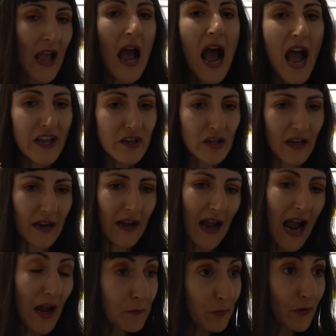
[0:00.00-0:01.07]

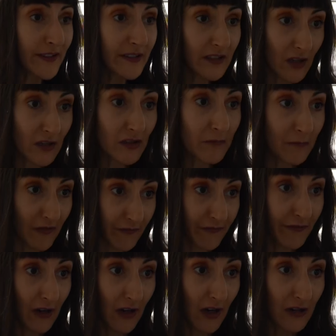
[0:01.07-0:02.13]
I print
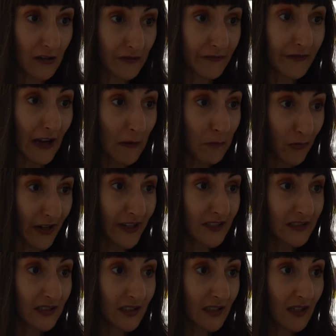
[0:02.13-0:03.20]
on fabrics
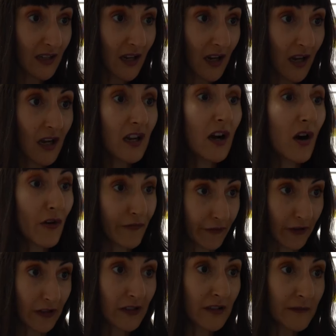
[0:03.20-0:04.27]

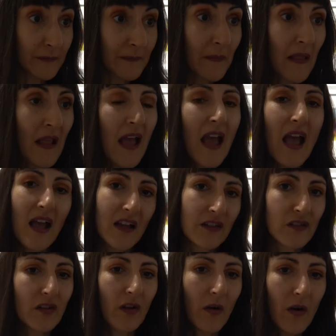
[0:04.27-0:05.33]
often.
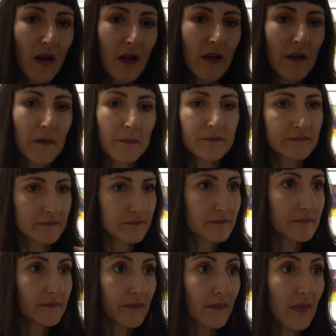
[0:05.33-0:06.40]
So,
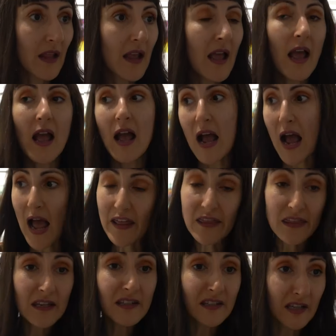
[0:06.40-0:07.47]
and
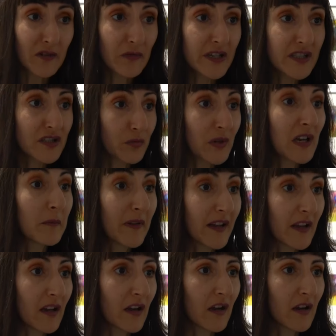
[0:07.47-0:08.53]
this series will
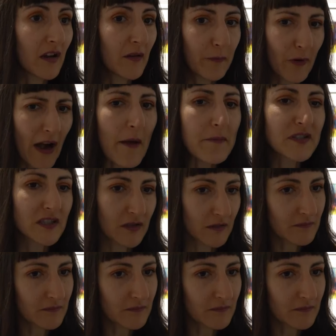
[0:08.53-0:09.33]
be perhaps